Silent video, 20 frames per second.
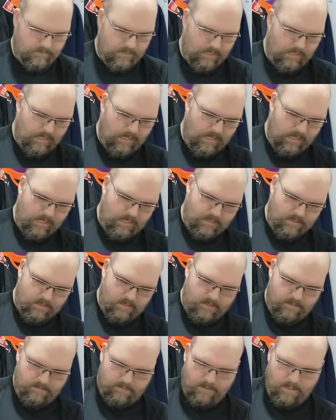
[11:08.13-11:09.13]
And
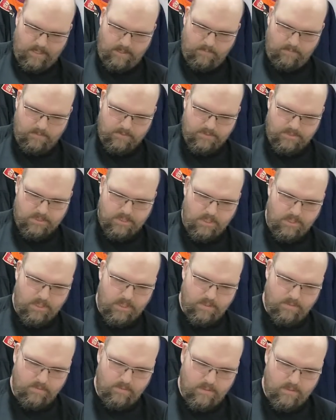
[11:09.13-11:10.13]
I will show
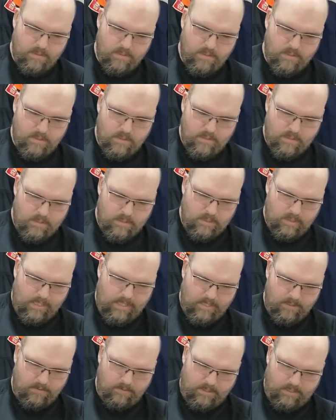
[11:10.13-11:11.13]
you
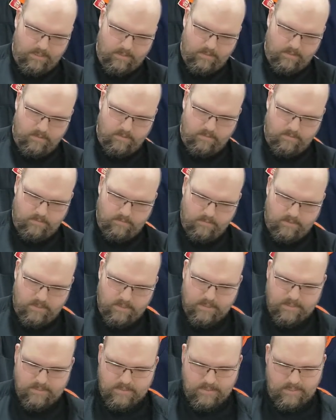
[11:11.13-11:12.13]
lettering. Like
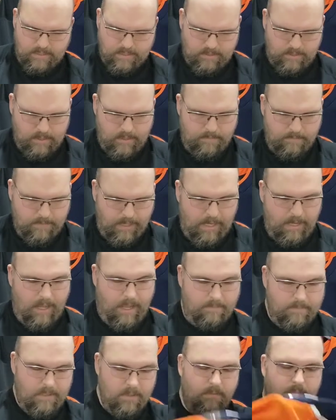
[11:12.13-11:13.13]
I said, um, I,
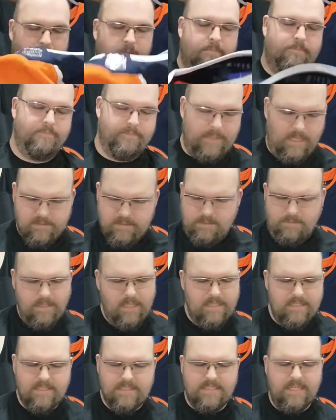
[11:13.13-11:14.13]
you know what? I'll do it
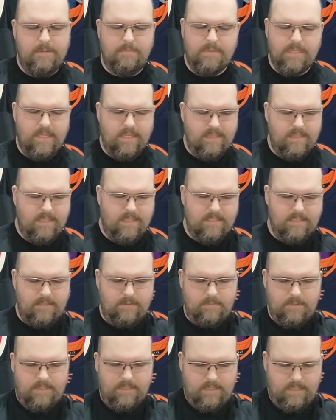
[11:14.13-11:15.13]
like the same thing I think I did
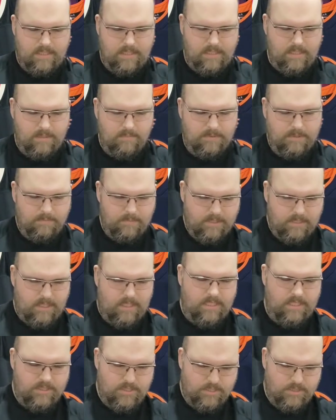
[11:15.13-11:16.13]
with the uh, with, with the
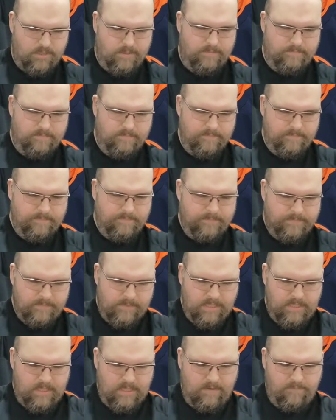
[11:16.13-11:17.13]
Hischier.
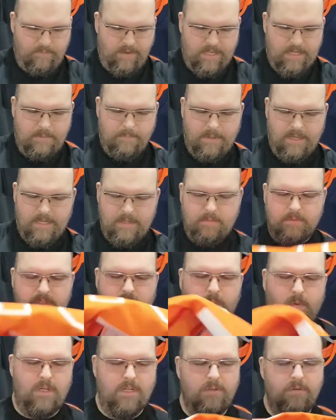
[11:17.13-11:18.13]
If anybody was
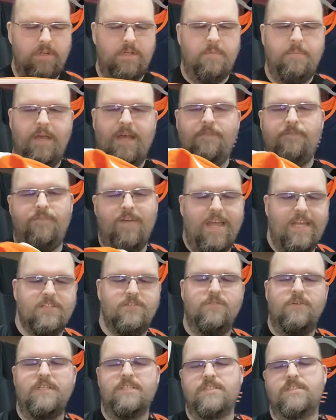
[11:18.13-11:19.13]
wondering about
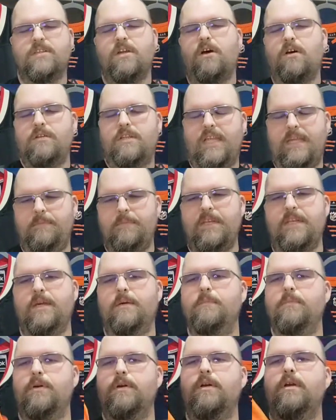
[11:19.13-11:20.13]
factory installed name and
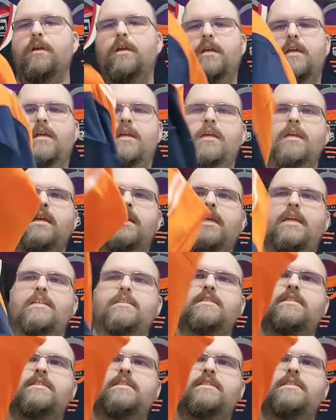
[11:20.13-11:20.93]
number kits